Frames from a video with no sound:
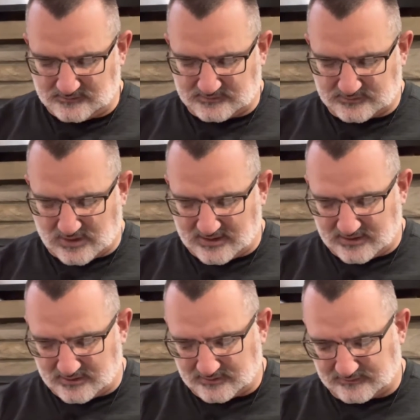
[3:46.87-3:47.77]
dry
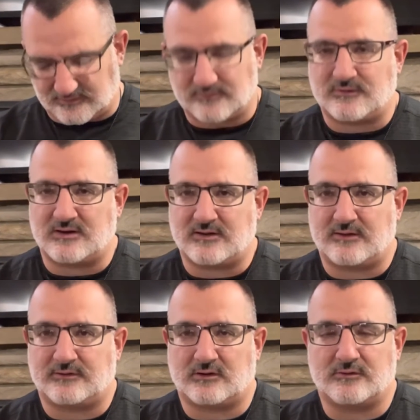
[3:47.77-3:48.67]
down is just
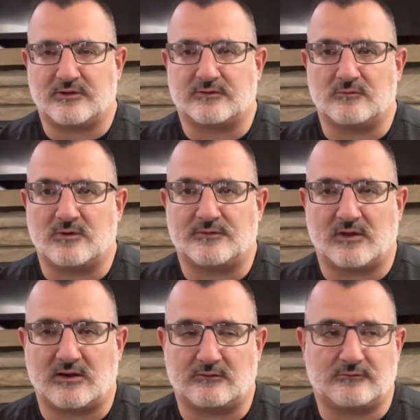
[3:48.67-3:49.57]
fantastic on this one with
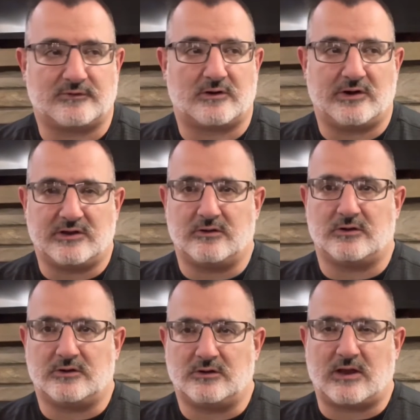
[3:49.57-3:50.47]
a very
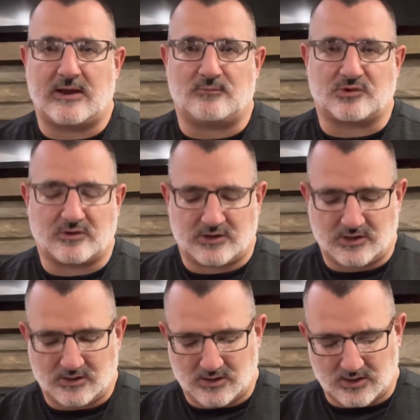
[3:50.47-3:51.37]
good ambergris,
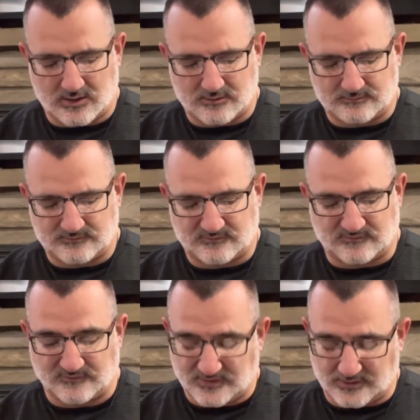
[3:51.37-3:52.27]
uh,
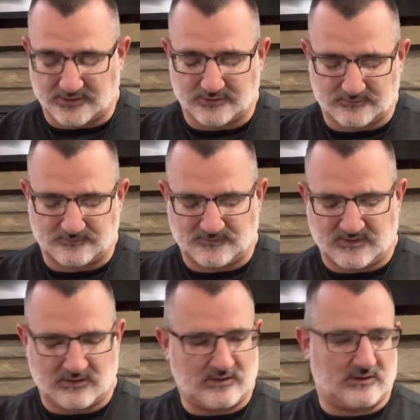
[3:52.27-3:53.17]
very good.
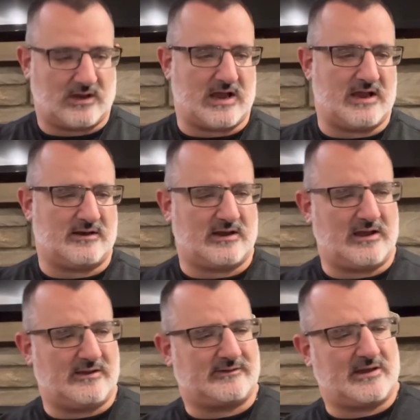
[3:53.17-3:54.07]
And it
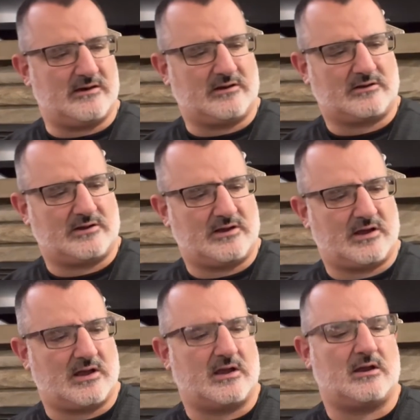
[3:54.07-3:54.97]
is technically
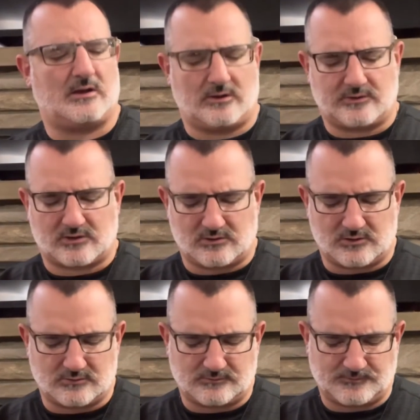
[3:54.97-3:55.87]
a eau de
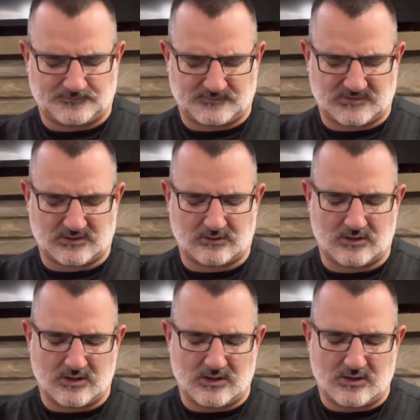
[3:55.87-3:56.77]
cologne,
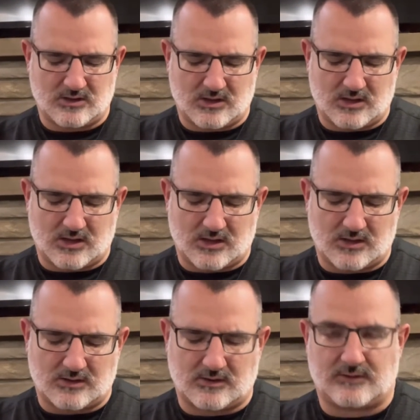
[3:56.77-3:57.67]

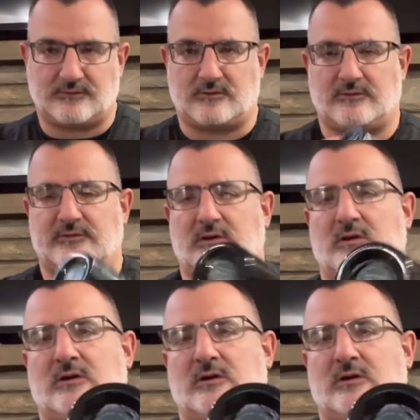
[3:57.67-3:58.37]
uh, as you can see. I'll